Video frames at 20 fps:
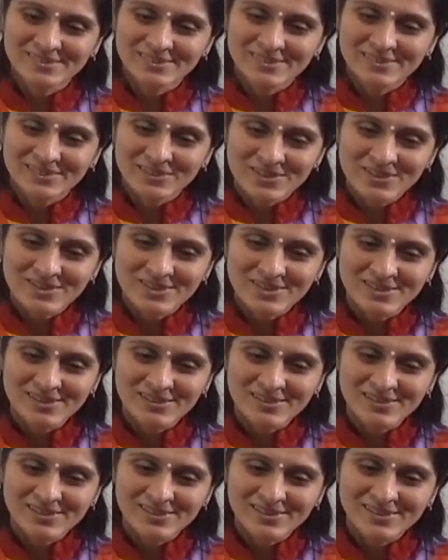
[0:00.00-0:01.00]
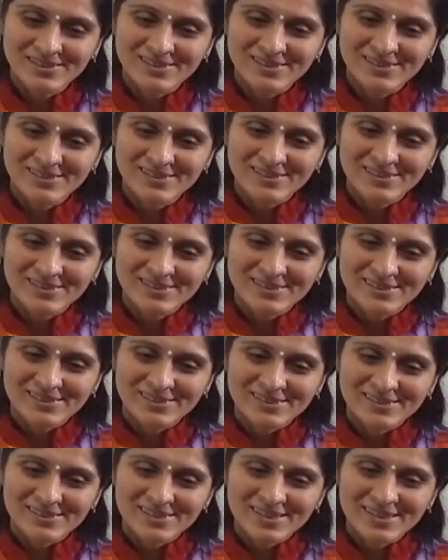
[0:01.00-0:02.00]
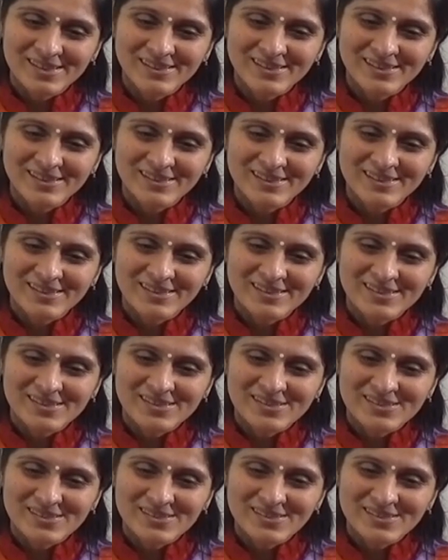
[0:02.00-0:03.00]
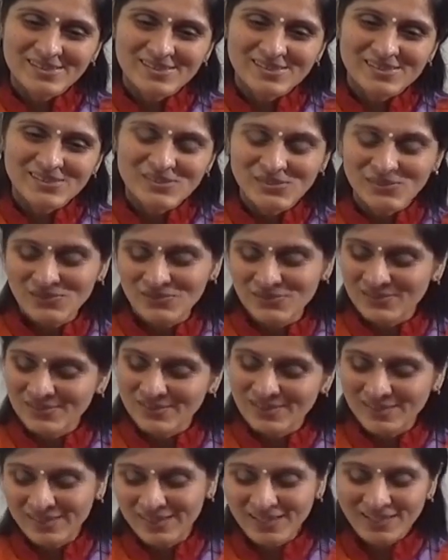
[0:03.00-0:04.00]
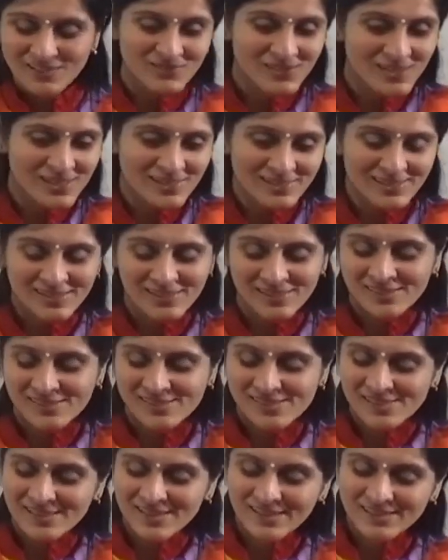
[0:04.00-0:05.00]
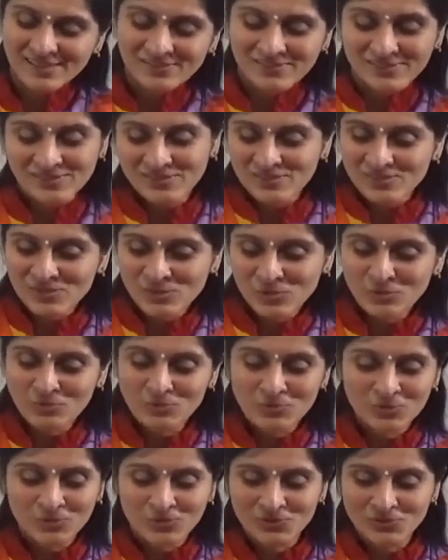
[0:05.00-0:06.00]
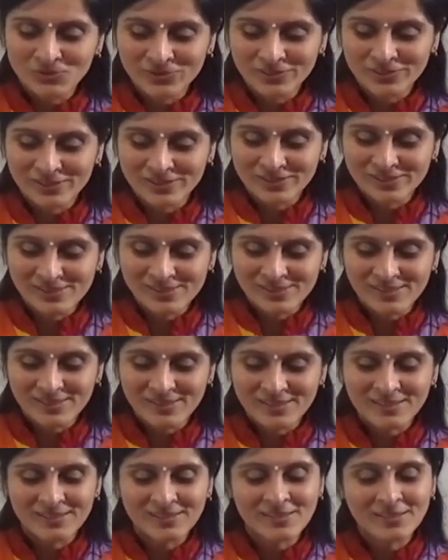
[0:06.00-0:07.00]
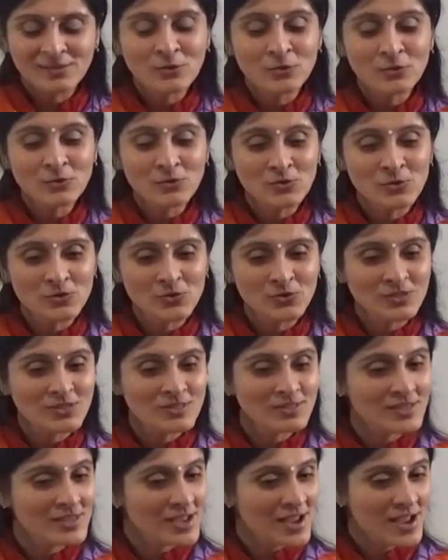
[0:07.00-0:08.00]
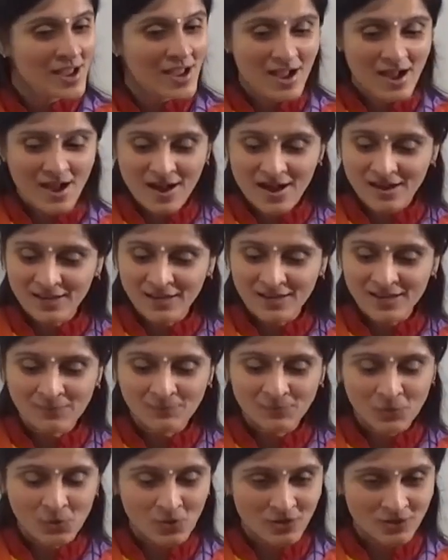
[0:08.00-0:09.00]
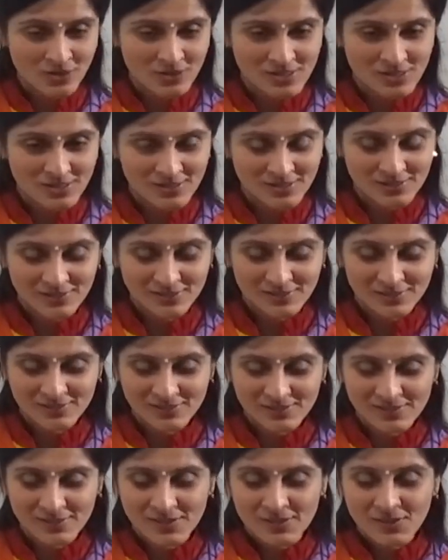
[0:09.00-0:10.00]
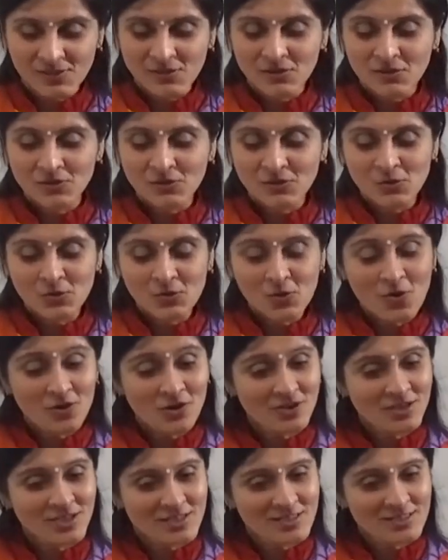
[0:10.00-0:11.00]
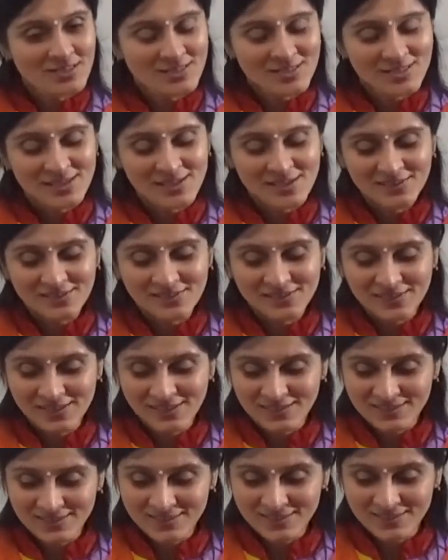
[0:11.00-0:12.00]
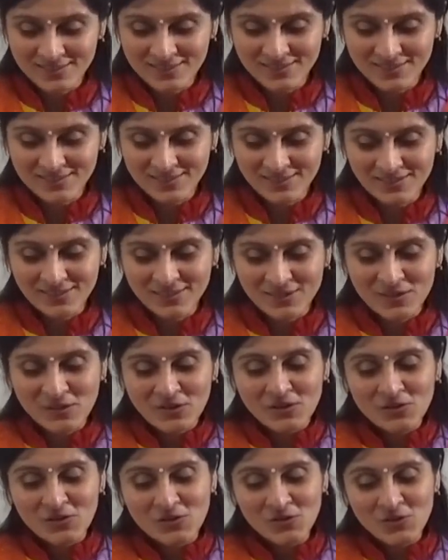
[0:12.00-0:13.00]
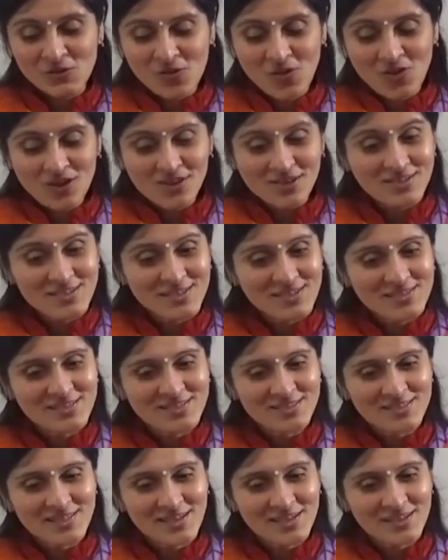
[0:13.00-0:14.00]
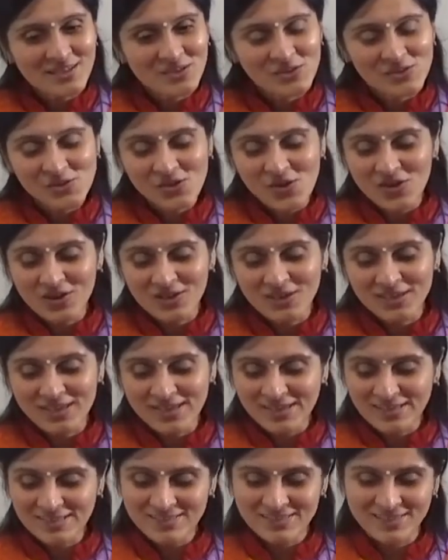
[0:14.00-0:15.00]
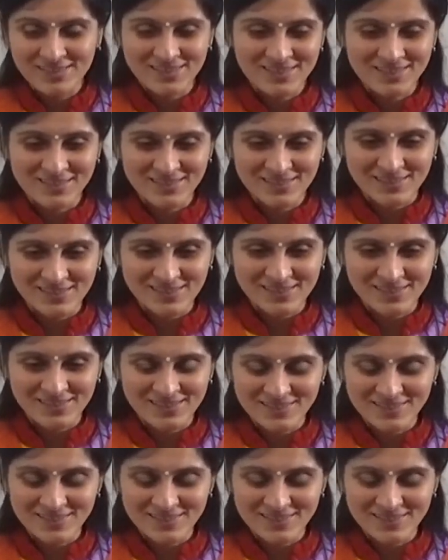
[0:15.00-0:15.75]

Got it? Yeah? So, again we'll read this line. So beautiful it is. He who knows I am not, nor does the other exist, nor is there non-existence,